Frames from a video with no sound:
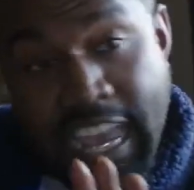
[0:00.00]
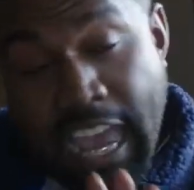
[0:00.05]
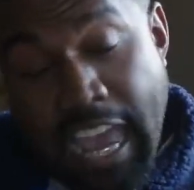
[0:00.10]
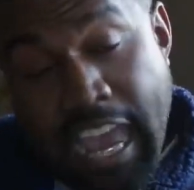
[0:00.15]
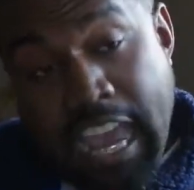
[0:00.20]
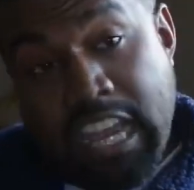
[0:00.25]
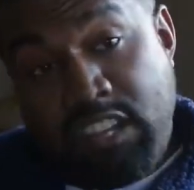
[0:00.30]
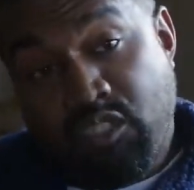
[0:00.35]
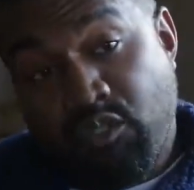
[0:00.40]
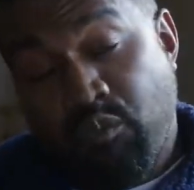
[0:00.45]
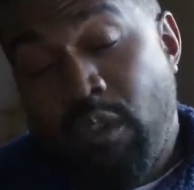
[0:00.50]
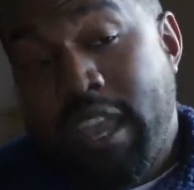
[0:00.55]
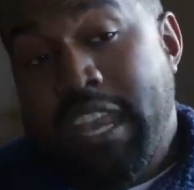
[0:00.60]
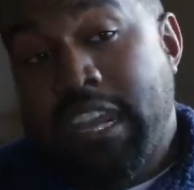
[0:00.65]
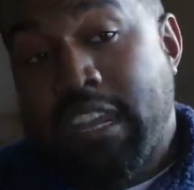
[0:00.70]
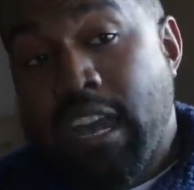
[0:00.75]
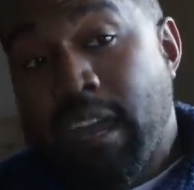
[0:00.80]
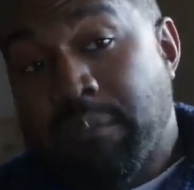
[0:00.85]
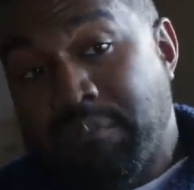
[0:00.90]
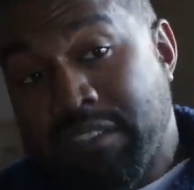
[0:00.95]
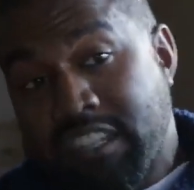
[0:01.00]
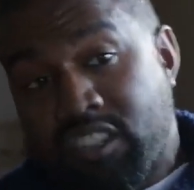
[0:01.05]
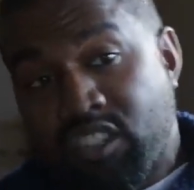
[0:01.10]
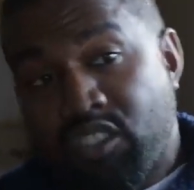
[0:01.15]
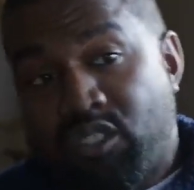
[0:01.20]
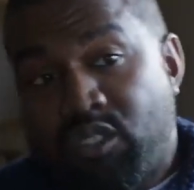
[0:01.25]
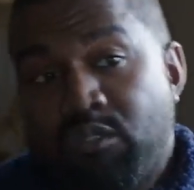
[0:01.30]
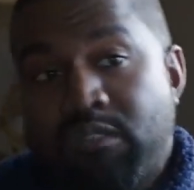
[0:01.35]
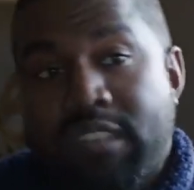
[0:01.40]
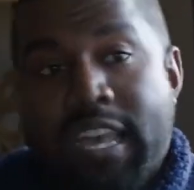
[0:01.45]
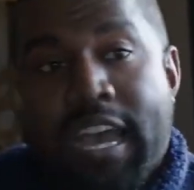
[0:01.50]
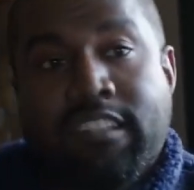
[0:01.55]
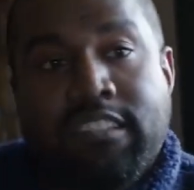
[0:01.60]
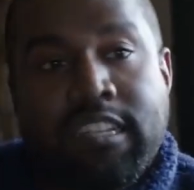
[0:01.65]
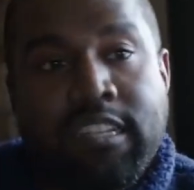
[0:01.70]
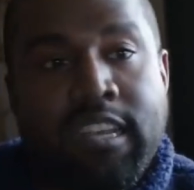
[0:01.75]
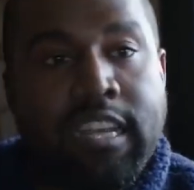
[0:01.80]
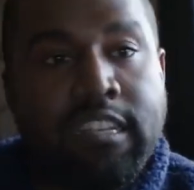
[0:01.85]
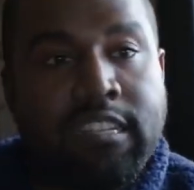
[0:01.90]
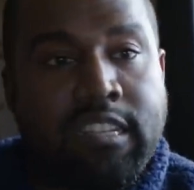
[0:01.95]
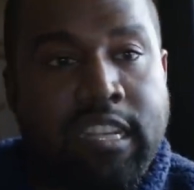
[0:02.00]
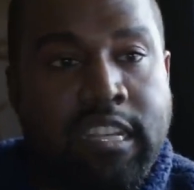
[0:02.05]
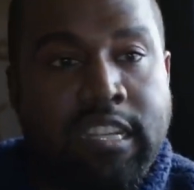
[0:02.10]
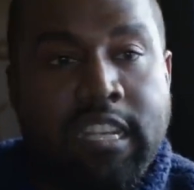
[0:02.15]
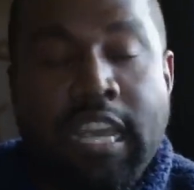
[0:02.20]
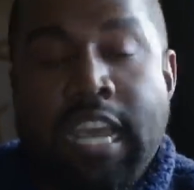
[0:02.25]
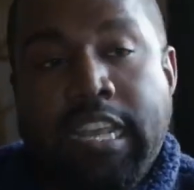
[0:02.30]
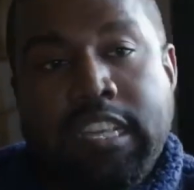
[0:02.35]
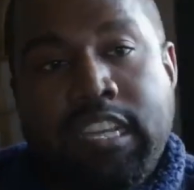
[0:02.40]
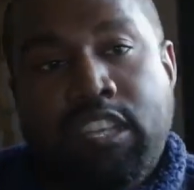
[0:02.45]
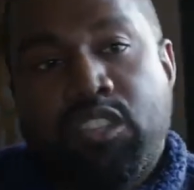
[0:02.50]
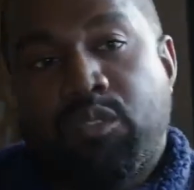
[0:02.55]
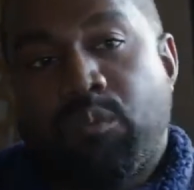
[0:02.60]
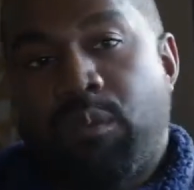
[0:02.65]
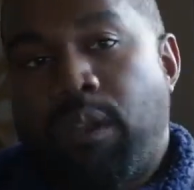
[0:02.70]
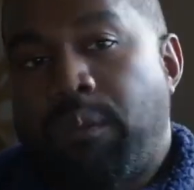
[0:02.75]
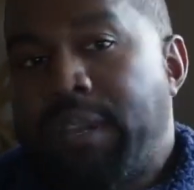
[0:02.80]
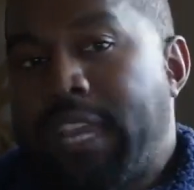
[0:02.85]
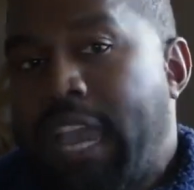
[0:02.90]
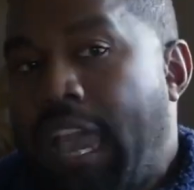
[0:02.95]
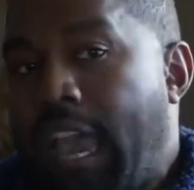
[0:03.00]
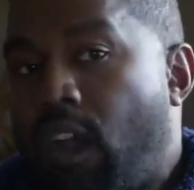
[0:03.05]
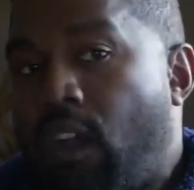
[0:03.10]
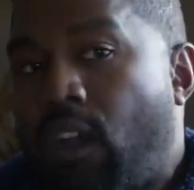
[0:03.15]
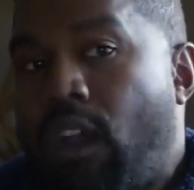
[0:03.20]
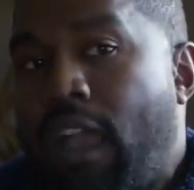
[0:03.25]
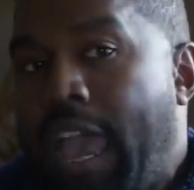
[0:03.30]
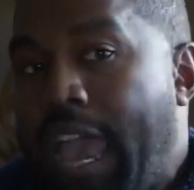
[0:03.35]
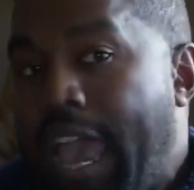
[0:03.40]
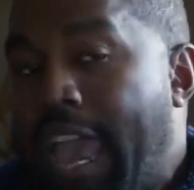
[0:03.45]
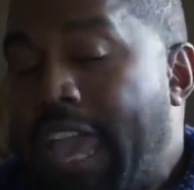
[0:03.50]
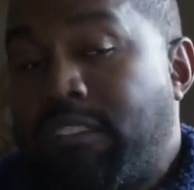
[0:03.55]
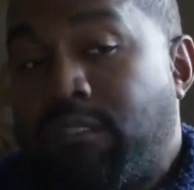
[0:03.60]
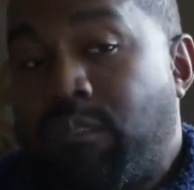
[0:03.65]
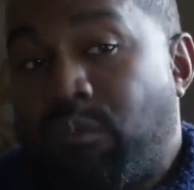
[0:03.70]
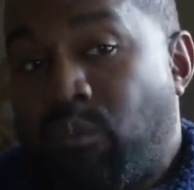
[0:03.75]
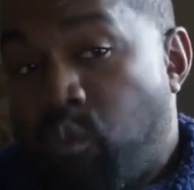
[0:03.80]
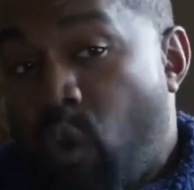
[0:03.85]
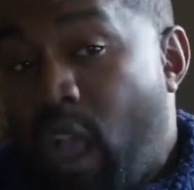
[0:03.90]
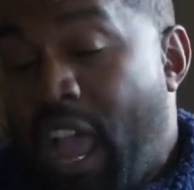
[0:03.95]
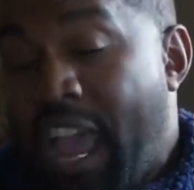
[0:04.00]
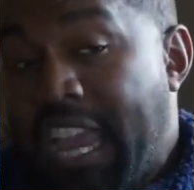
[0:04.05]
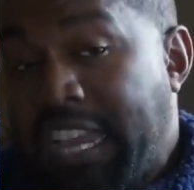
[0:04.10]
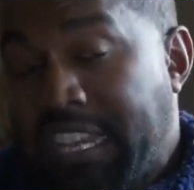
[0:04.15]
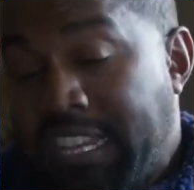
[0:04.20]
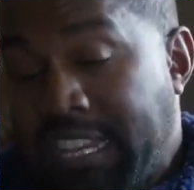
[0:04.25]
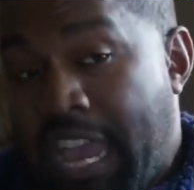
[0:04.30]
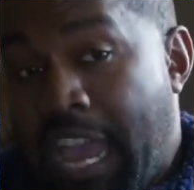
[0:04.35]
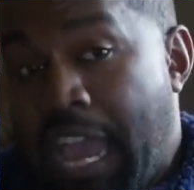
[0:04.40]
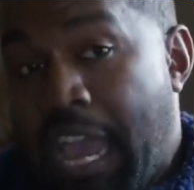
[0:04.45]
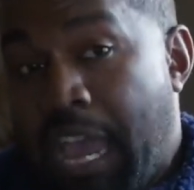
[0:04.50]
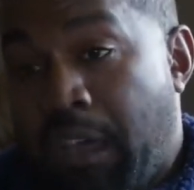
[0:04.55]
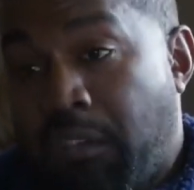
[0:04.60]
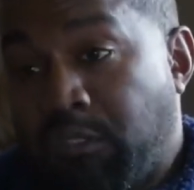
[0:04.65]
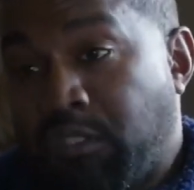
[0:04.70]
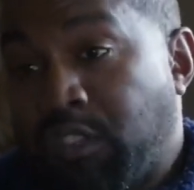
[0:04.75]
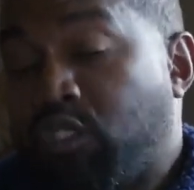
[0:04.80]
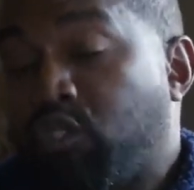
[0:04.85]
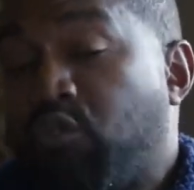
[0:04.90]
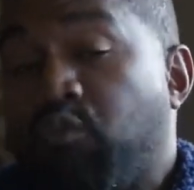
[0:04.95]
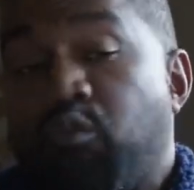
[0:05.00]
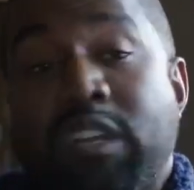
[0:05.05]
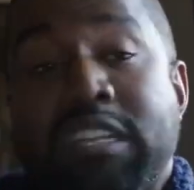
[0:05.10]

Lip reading: the age. Wake up. This is 2019. This is where we are at right now. This is